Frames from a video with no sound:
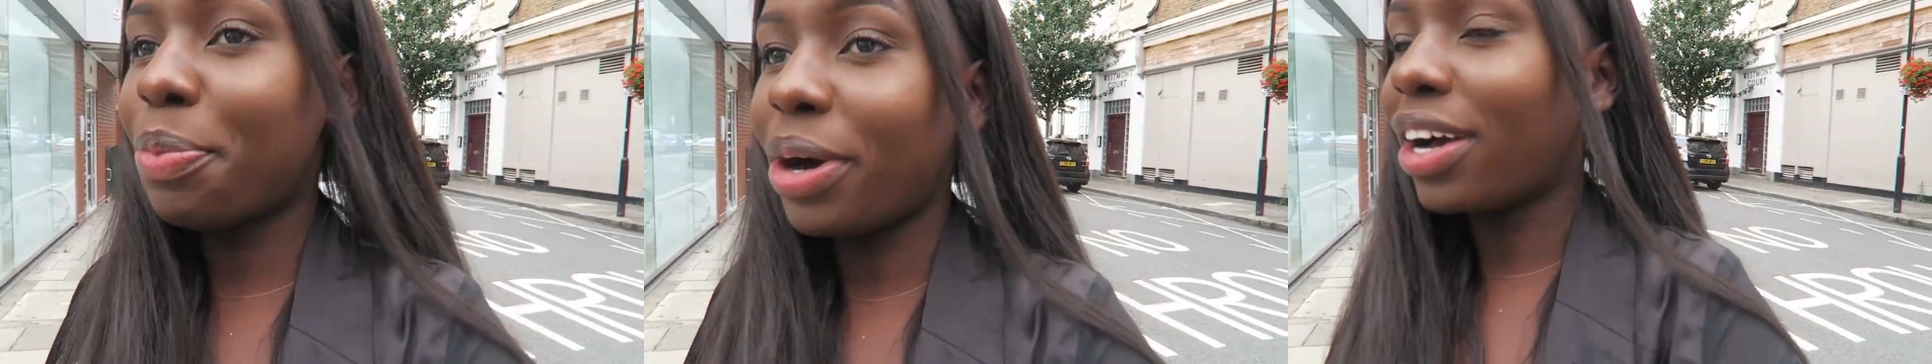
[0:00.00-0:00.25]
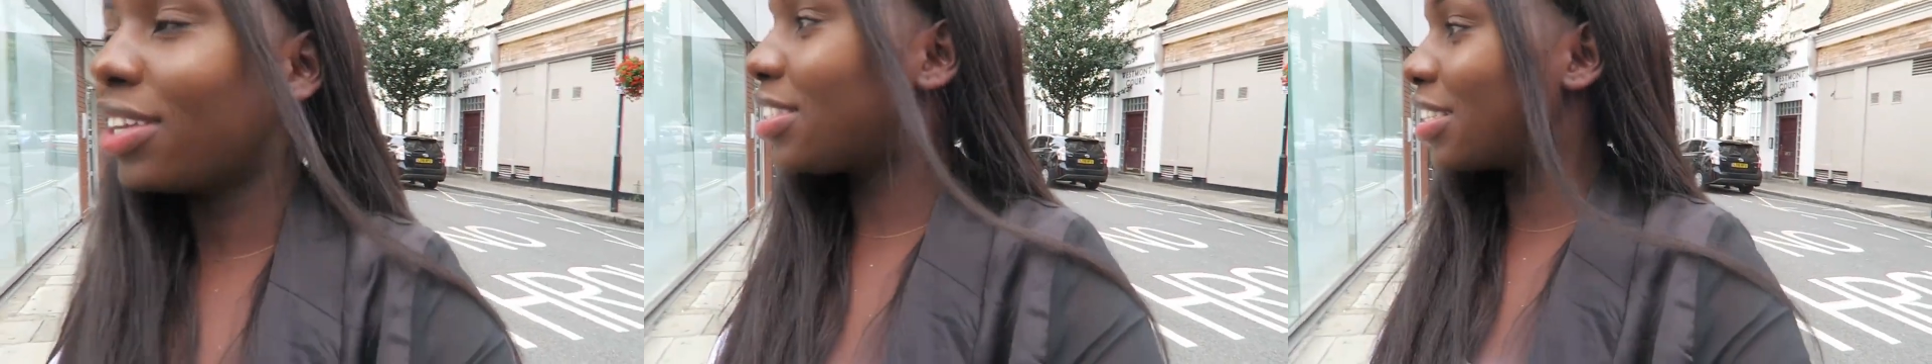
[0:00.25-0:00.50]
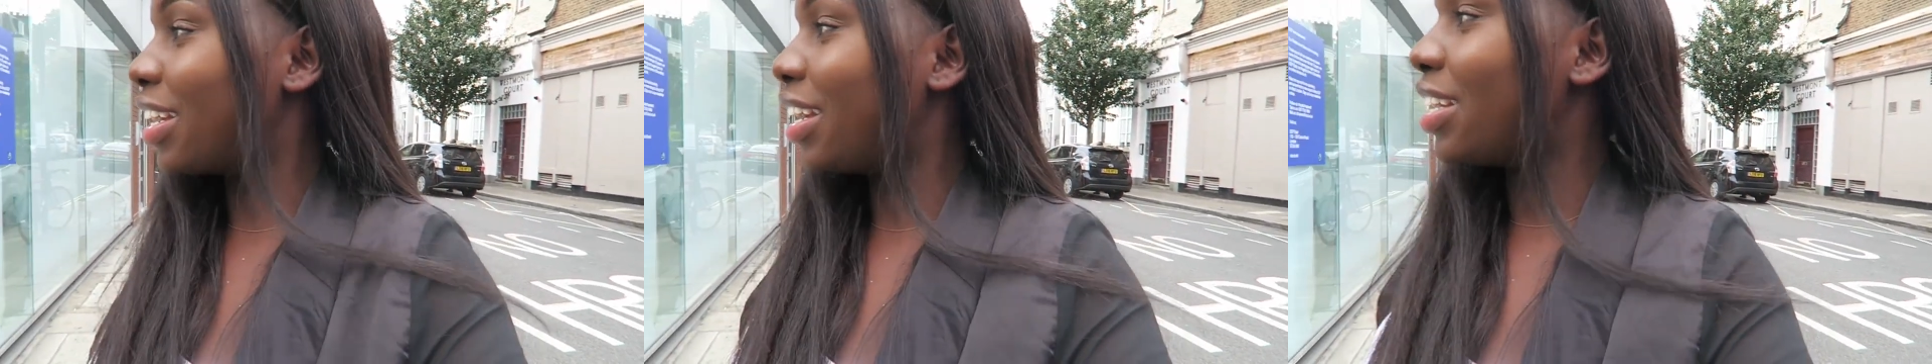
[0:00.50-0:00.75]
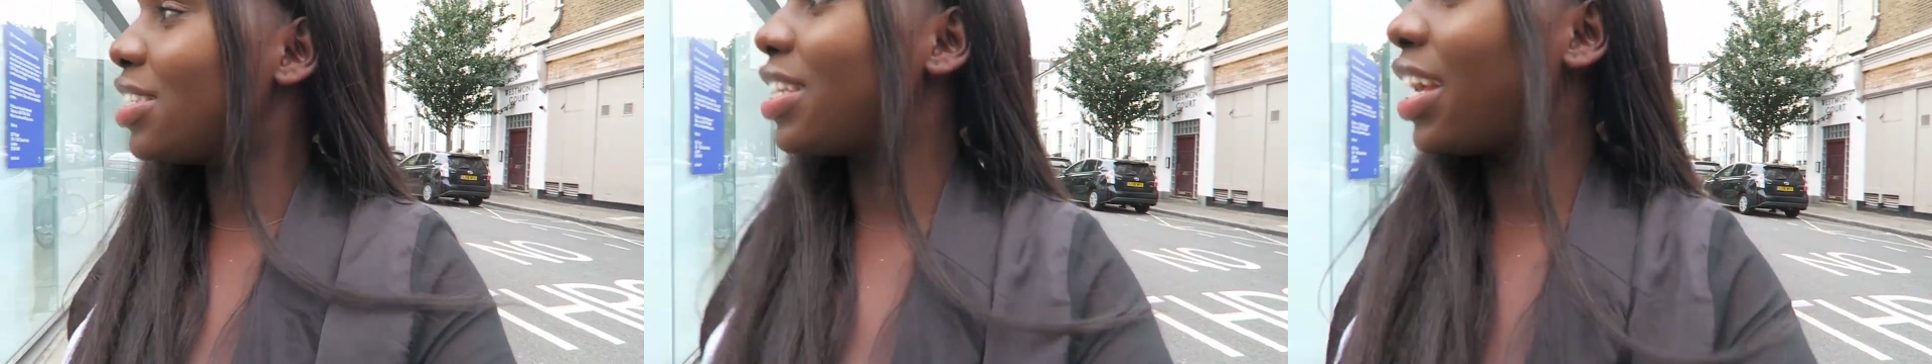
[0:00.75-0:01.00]
but
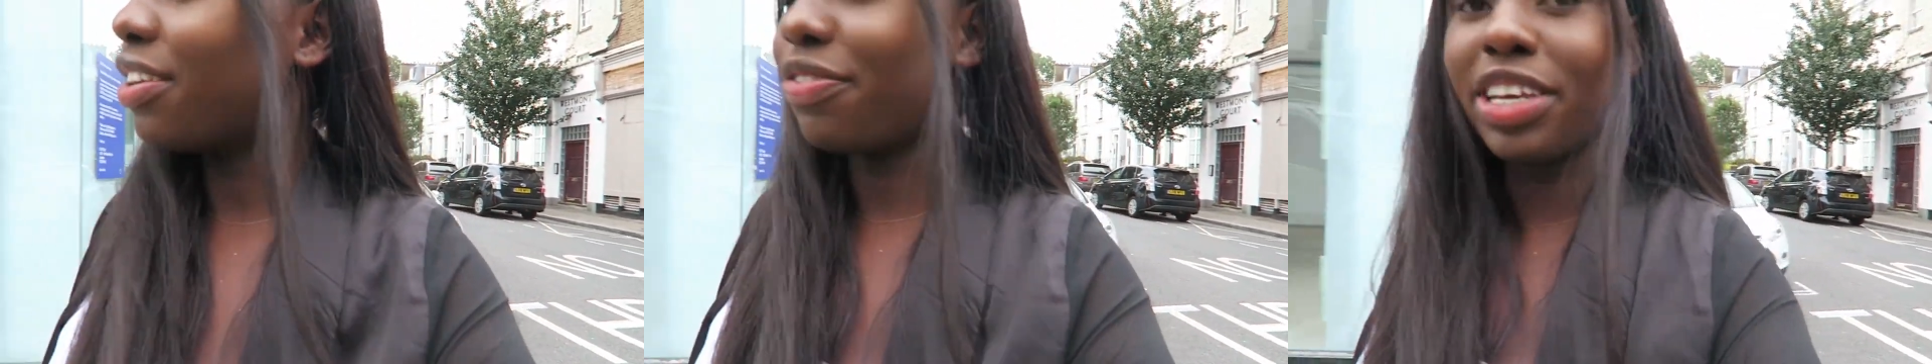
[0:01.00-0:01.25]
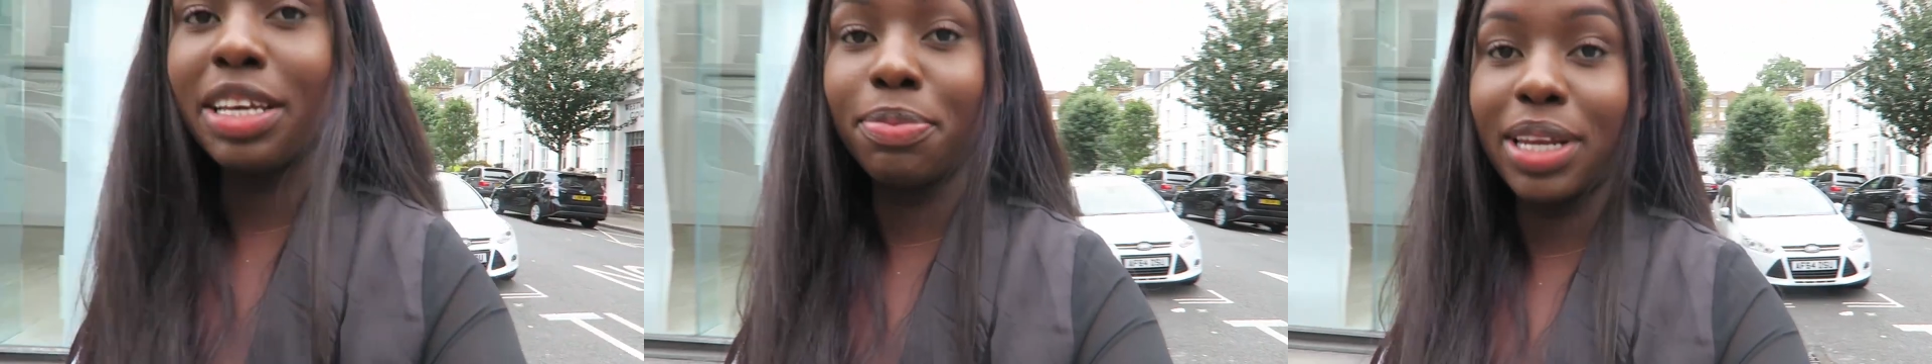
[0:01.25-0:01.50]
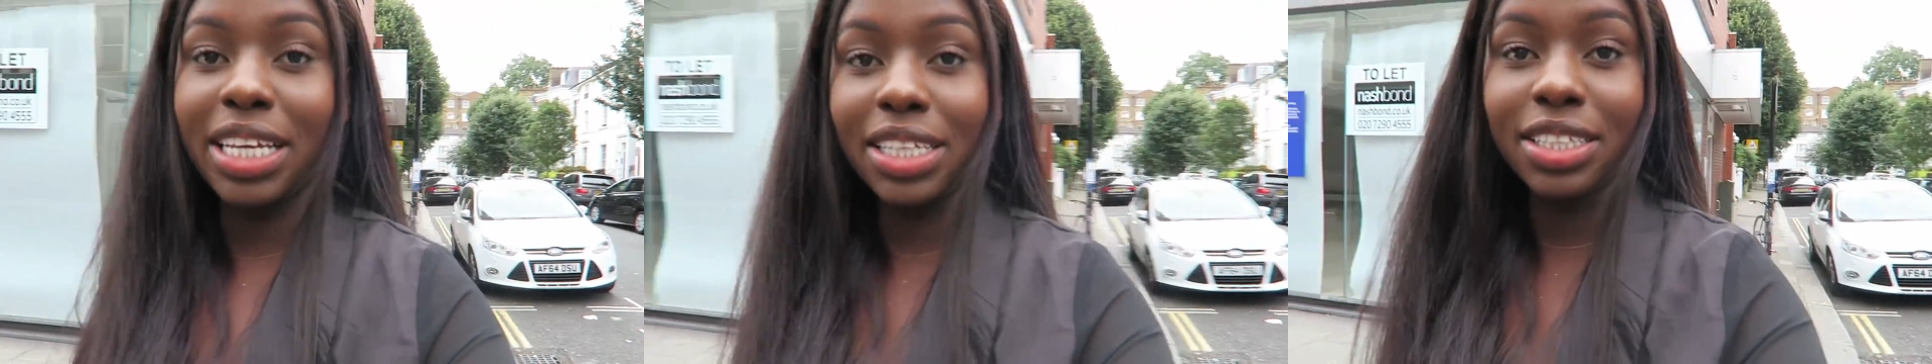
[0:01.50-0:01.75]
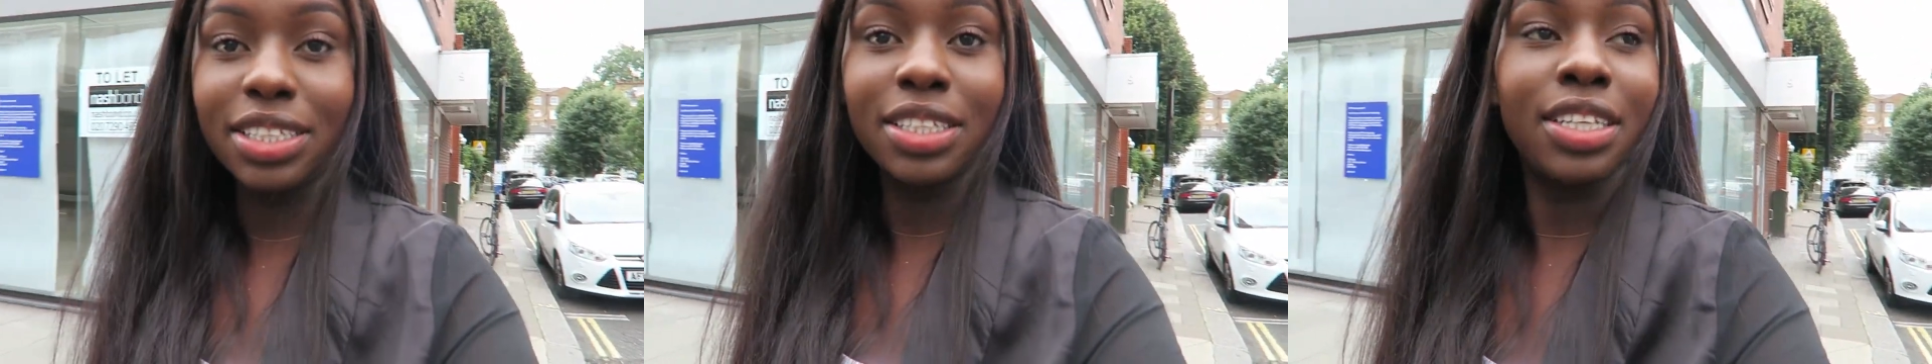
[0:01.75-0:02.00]
it's a vegan place.